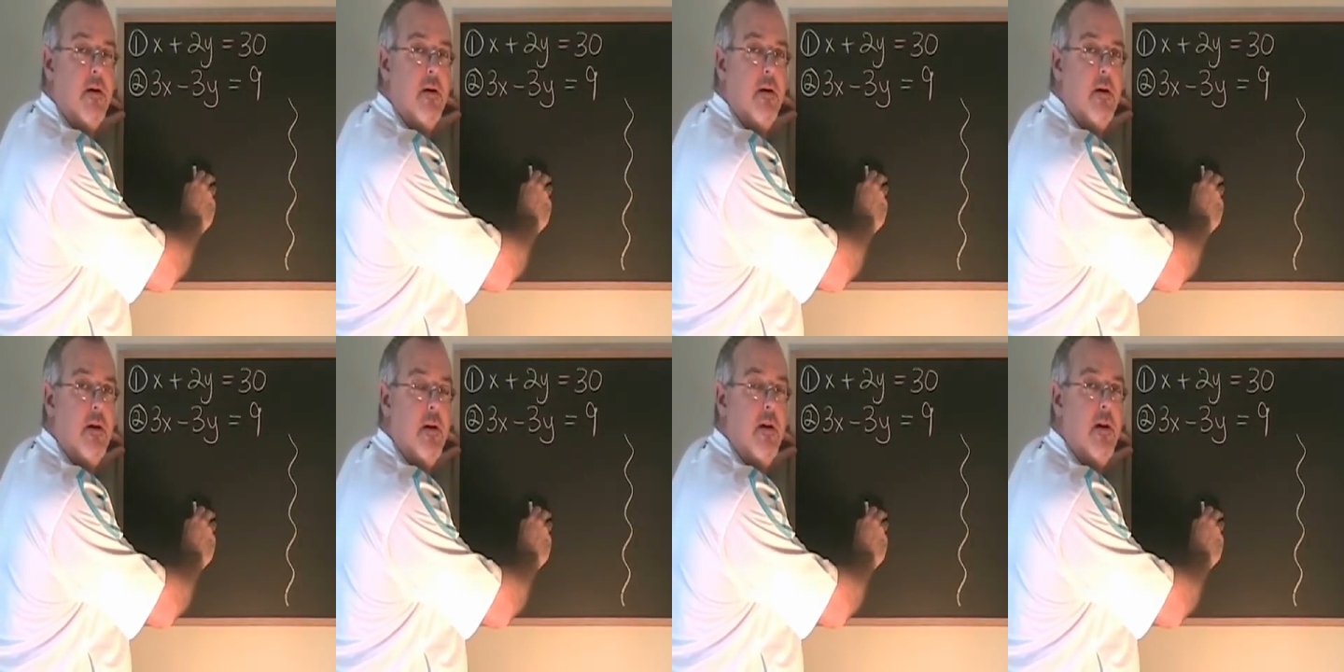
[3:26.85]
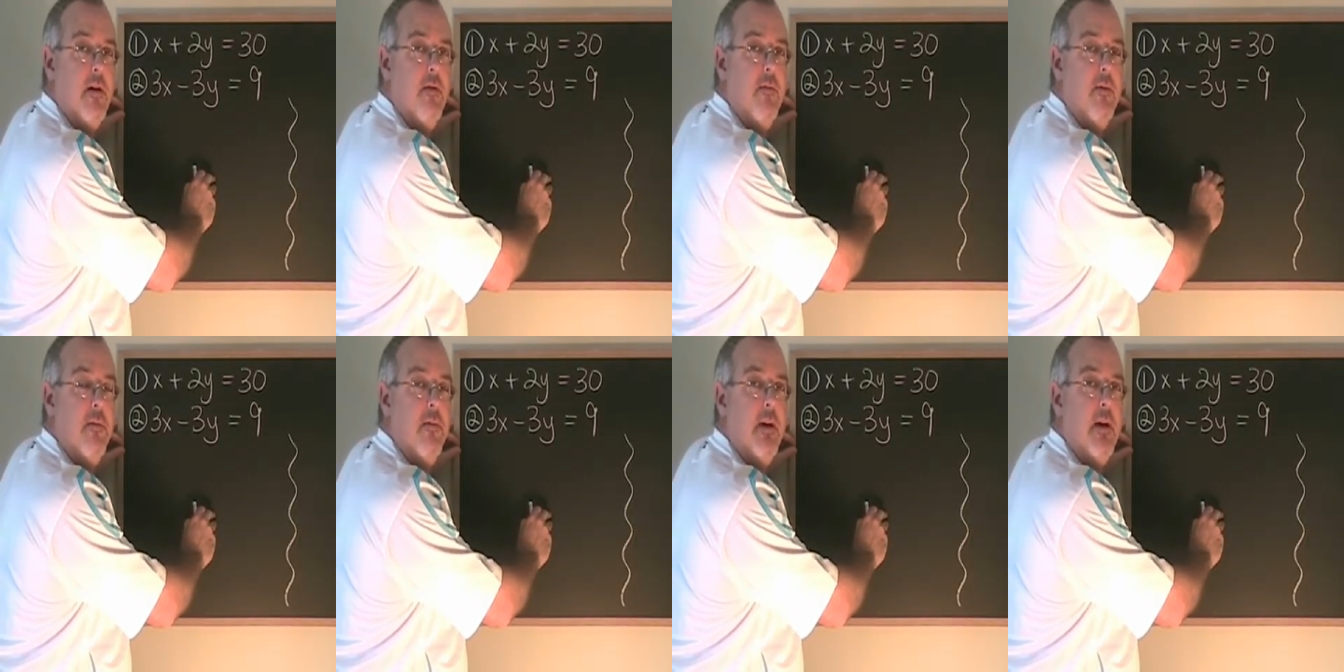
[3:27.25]
I have
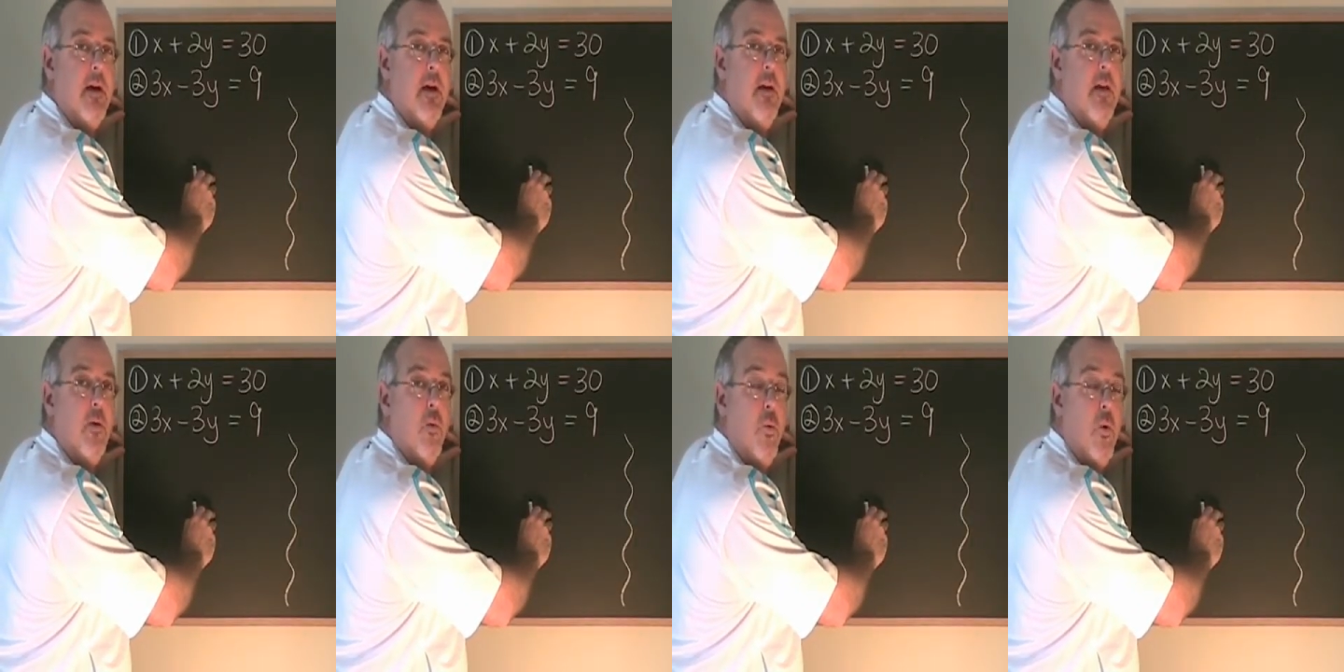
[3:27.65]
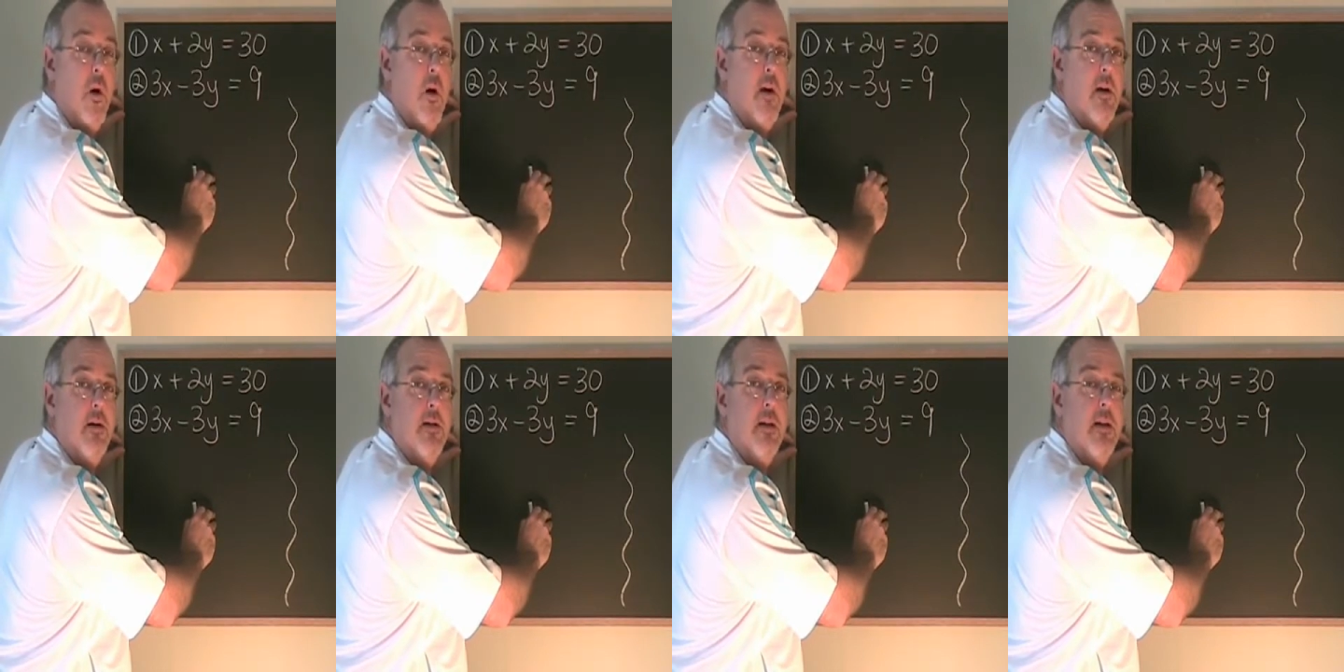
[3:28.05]
been making the
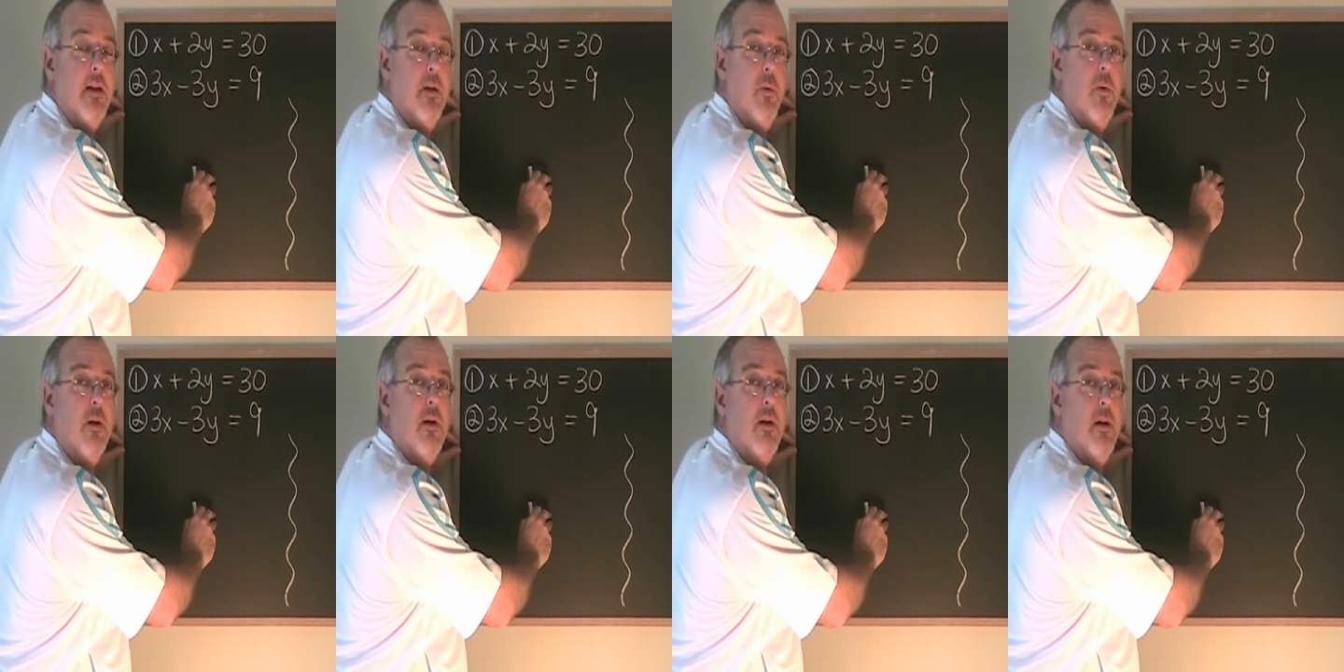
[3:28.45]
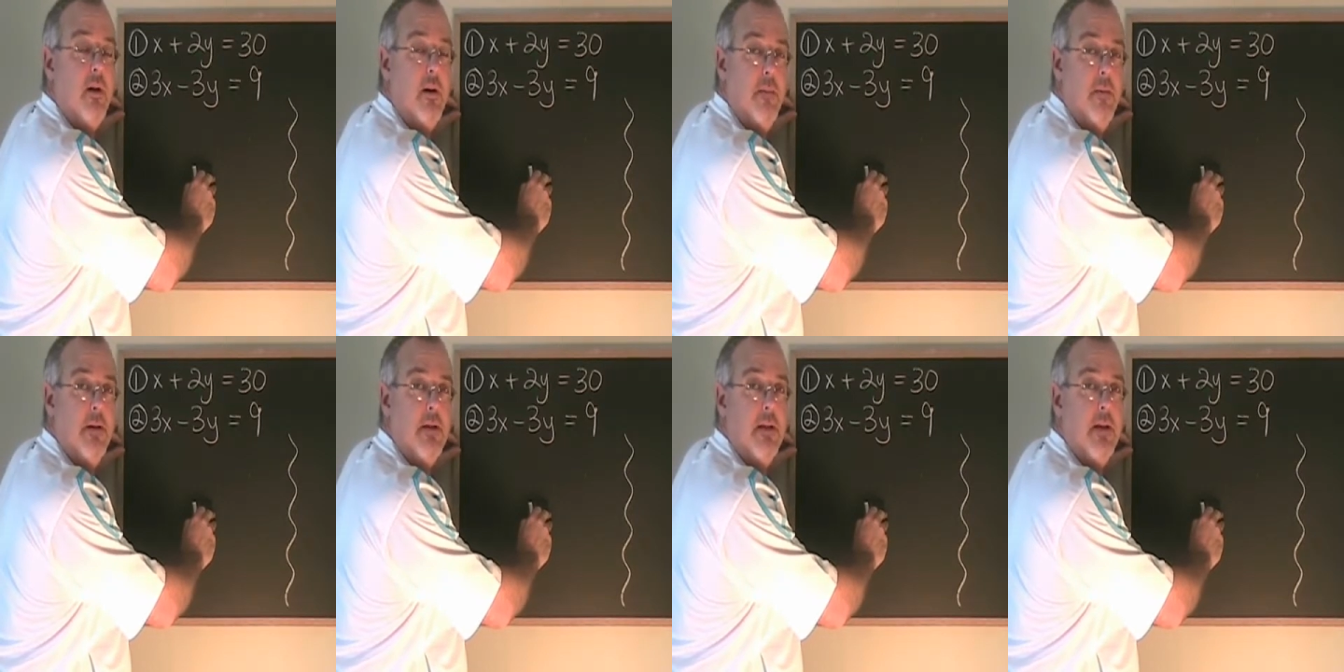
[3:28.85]
y's equal and
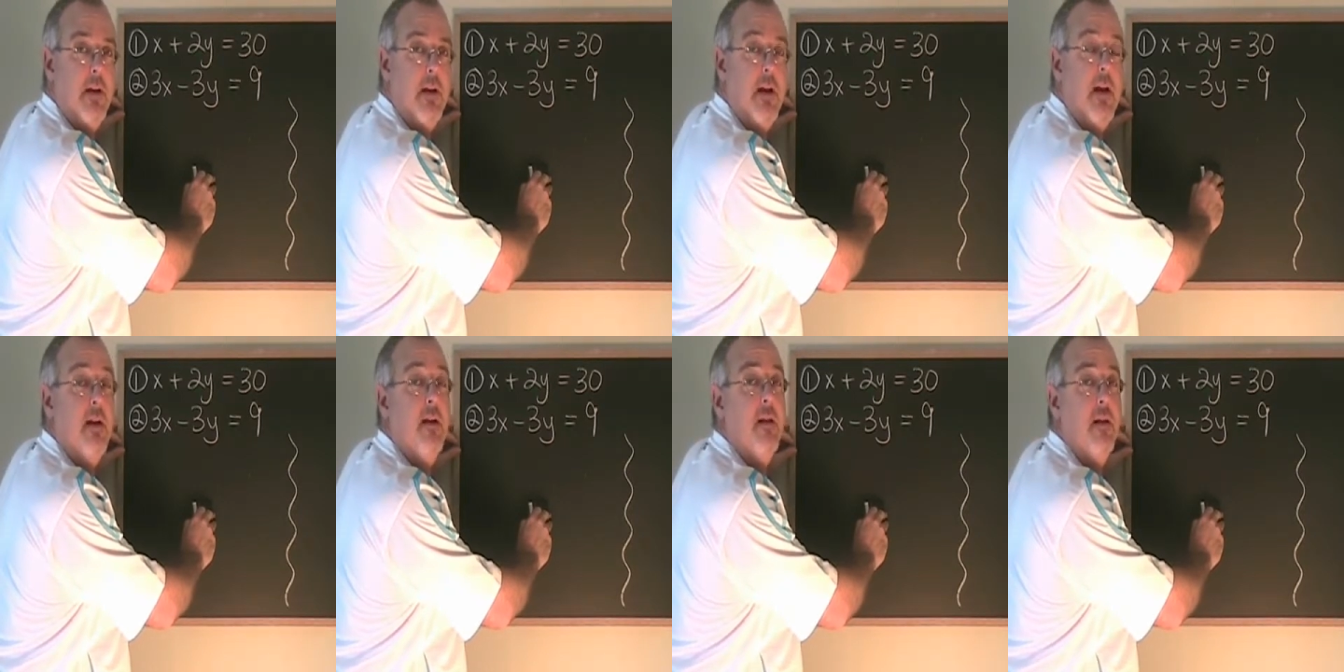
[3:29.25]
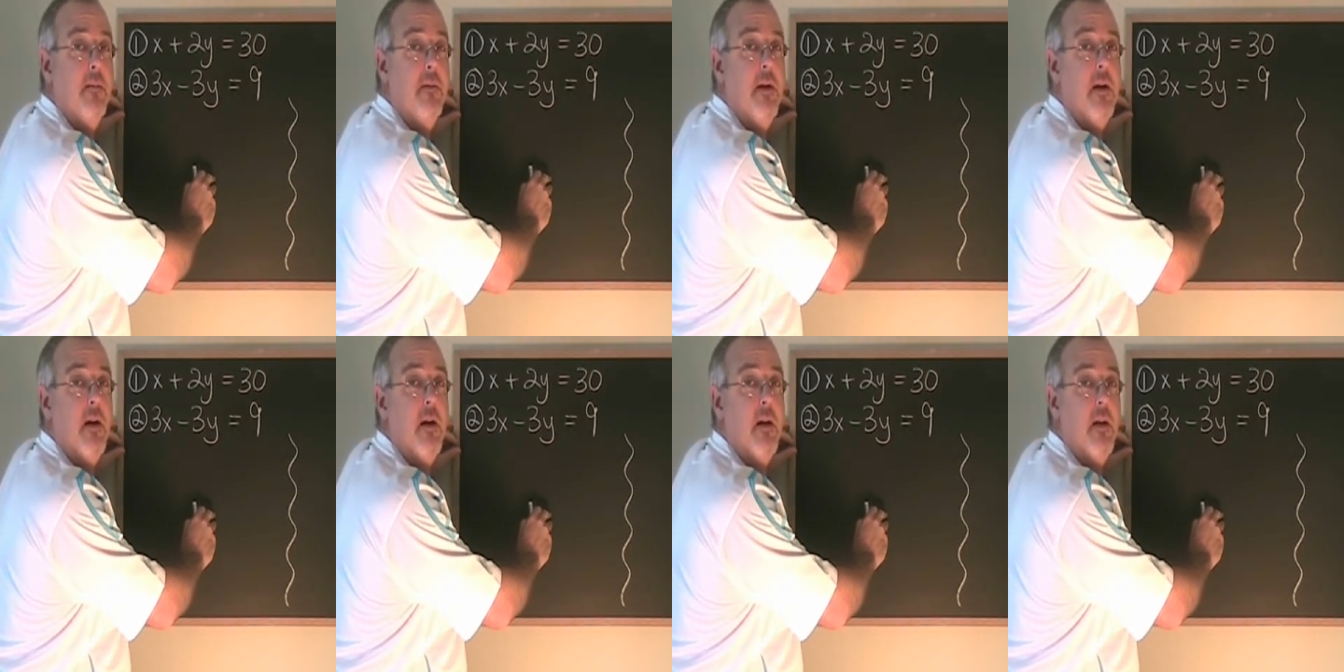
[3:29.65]
opposite and
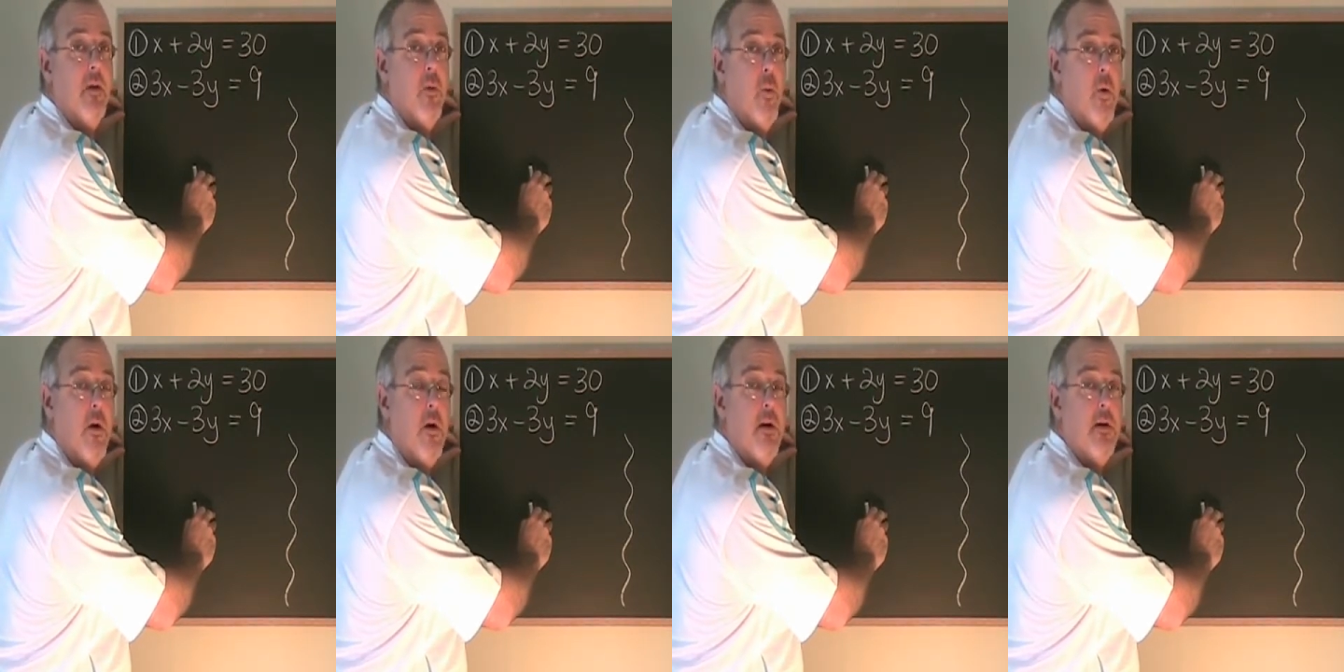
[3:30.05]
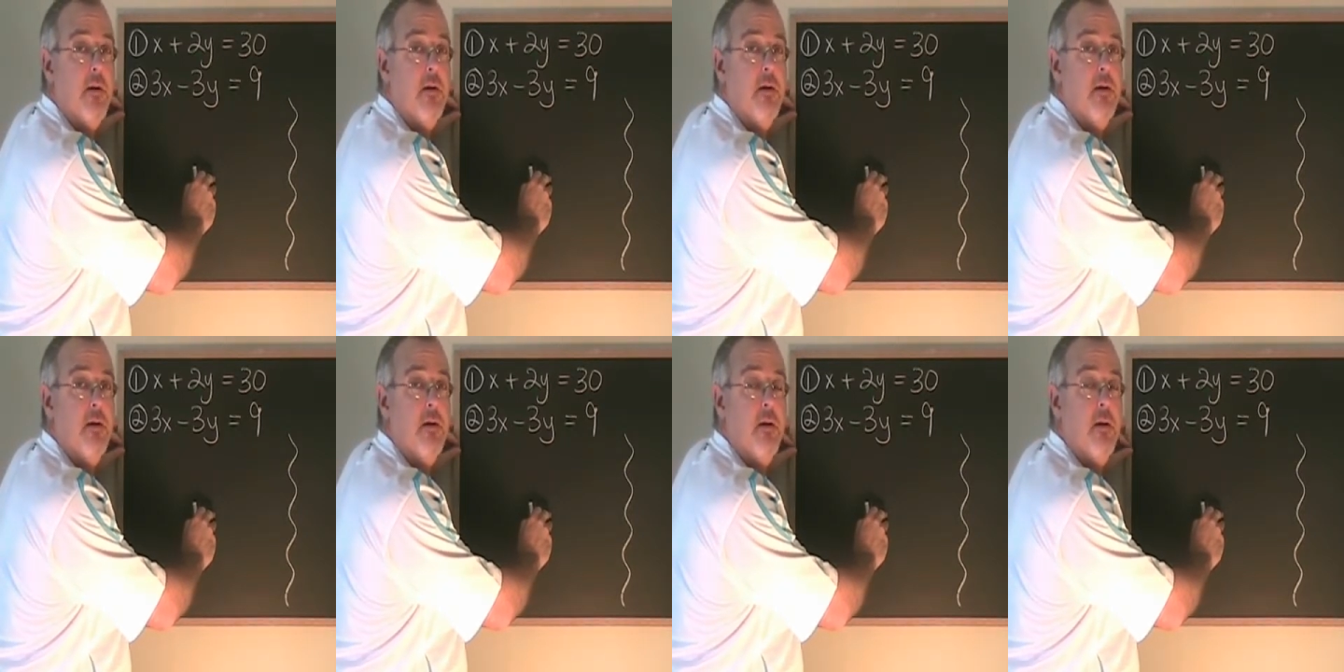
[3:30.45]
eliminating the y's.